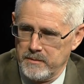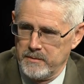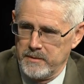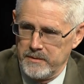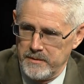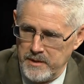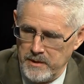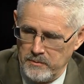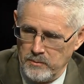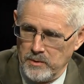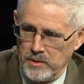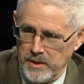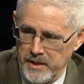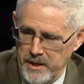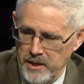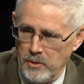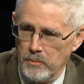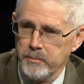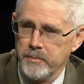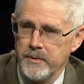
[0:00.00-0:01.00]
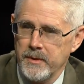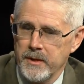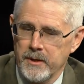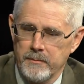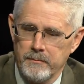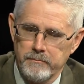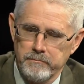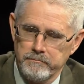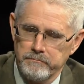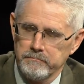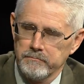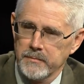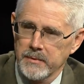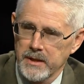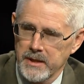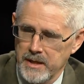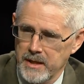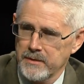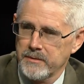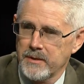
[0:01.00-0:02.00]
that will help them
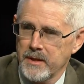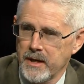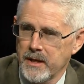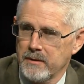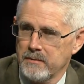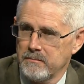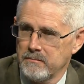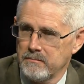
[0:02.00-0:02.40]
get that